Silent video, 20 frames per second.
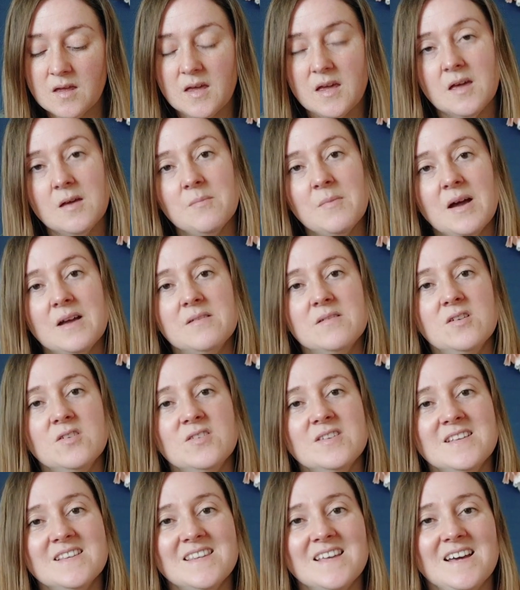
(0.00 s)
I'm
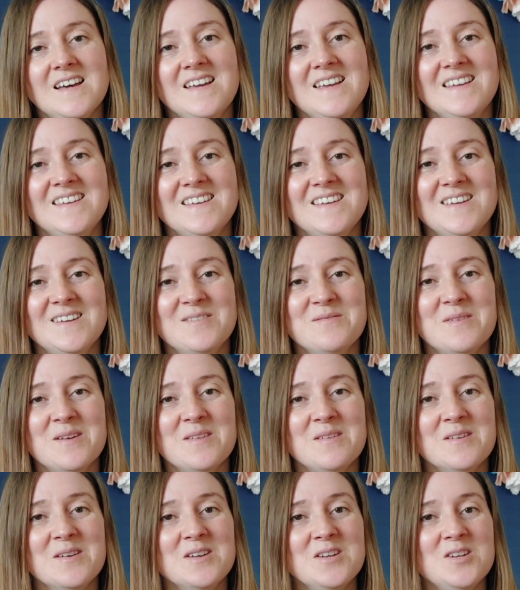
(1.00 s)
not decided
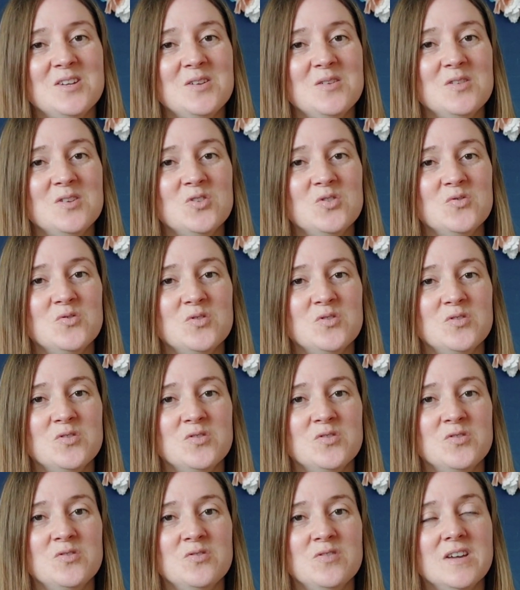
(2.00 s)
whether I'm going to do the
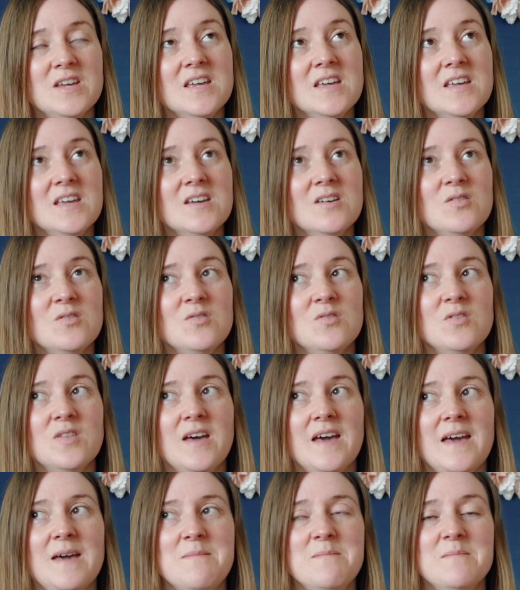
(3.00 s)
drawstring or
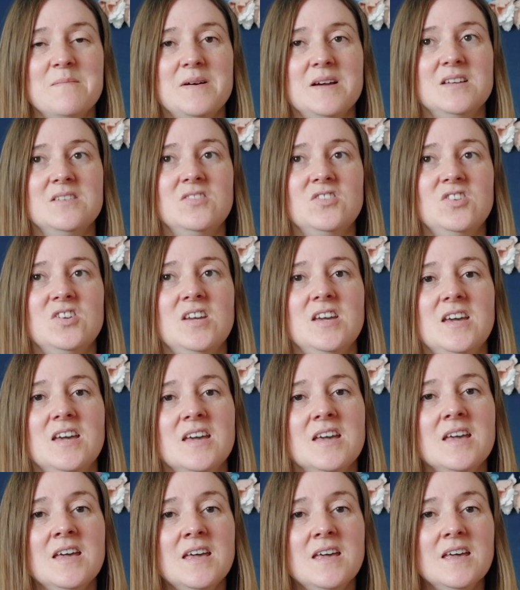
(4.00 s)
the hemband
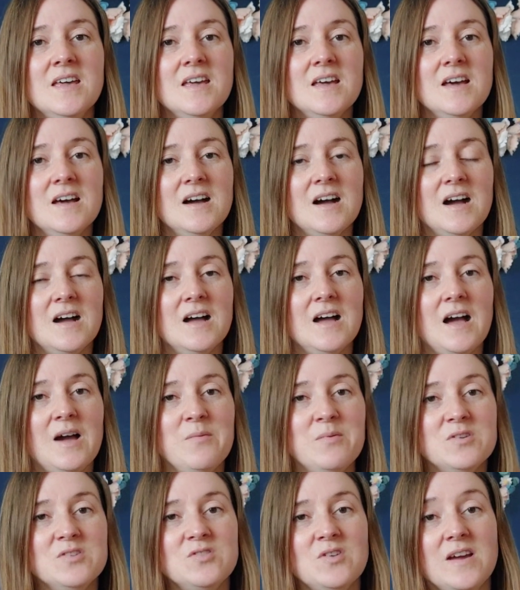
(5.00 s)
yet.
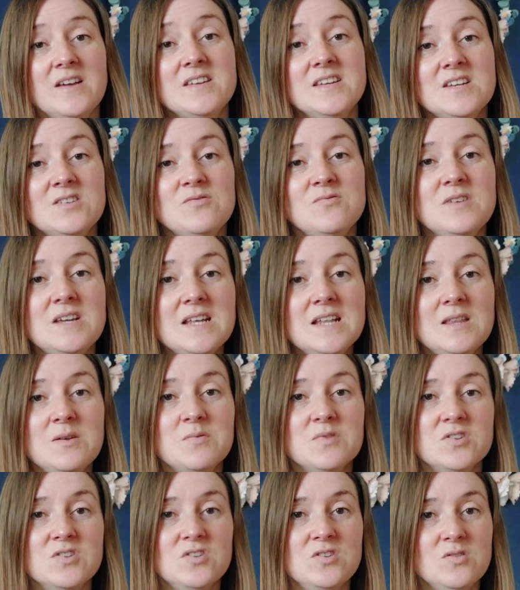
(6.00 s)
I did really
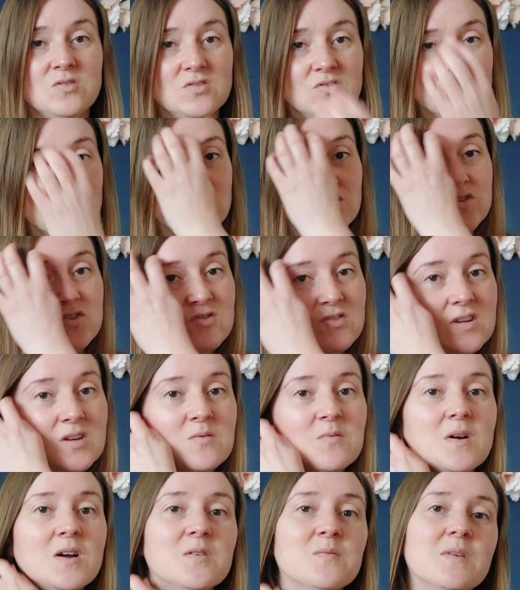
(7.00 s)
want to do the
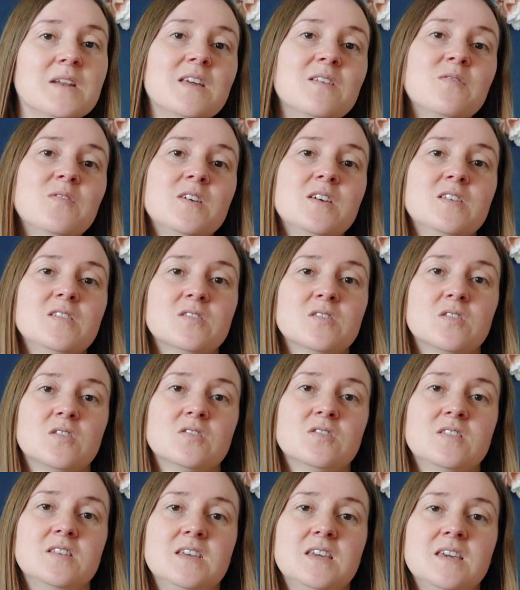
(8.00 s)
drawstring one when I first
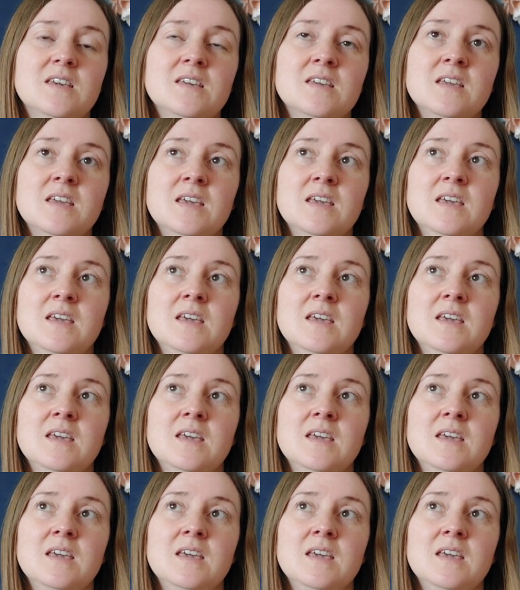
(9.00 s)
got it,